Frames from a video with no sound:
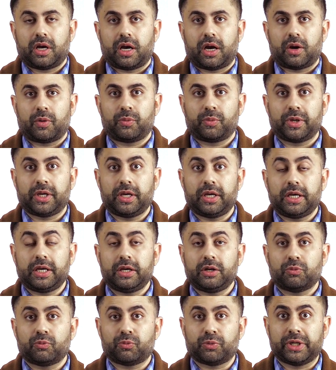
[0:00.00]
We
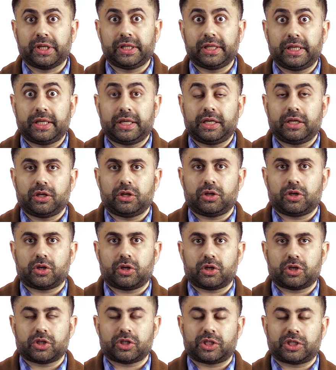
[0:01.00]
really
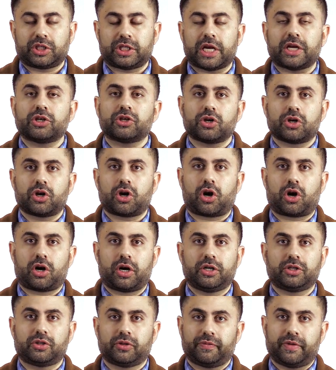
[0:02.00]
center our
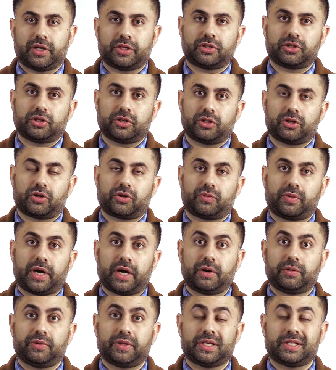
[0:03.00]
intervention
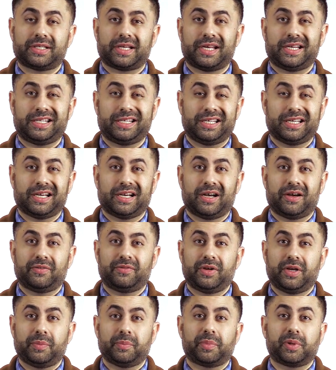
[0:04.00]
around this idea of
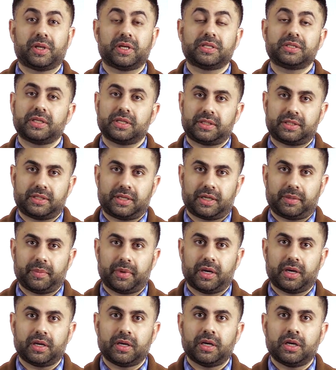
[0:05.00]
implicit
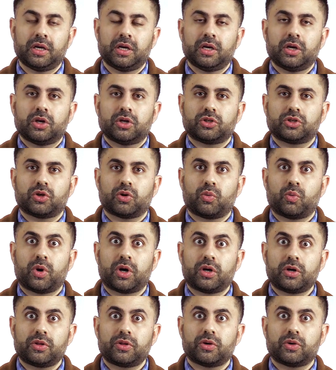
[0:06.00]
stigma. So what
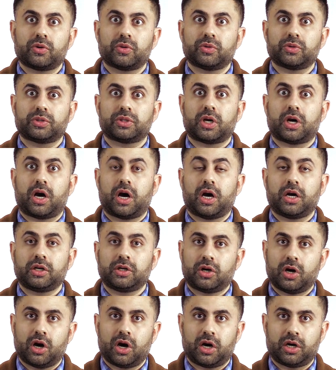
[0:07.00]
are those
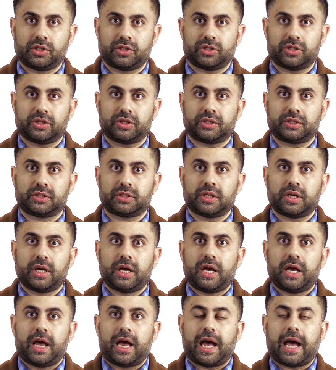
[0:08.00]
unconscious
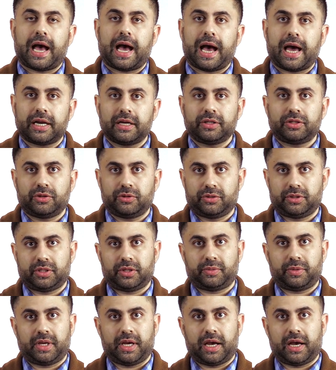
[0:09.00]
attitudes that
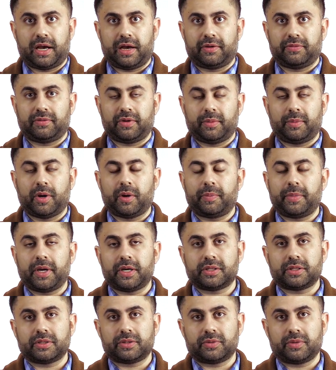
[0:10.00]
we have about
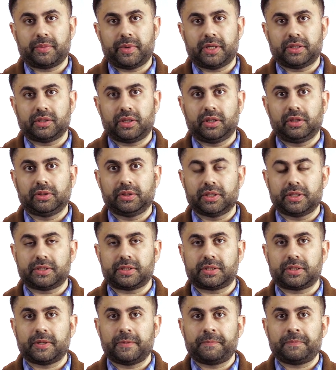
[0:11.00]
patients with mental
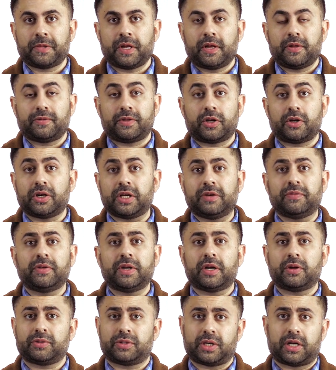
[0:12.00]
illness that are even
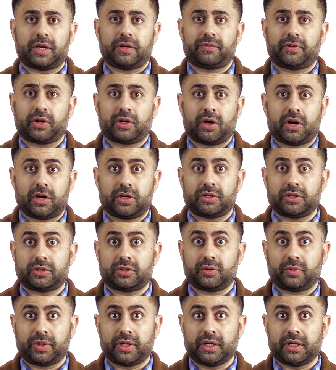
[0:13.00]
outside of our conscious
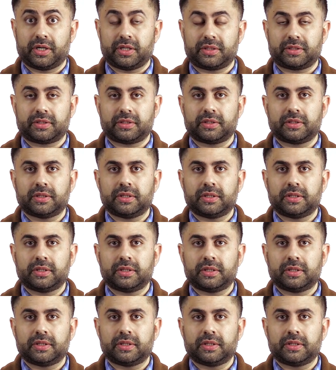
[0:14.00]
awareness?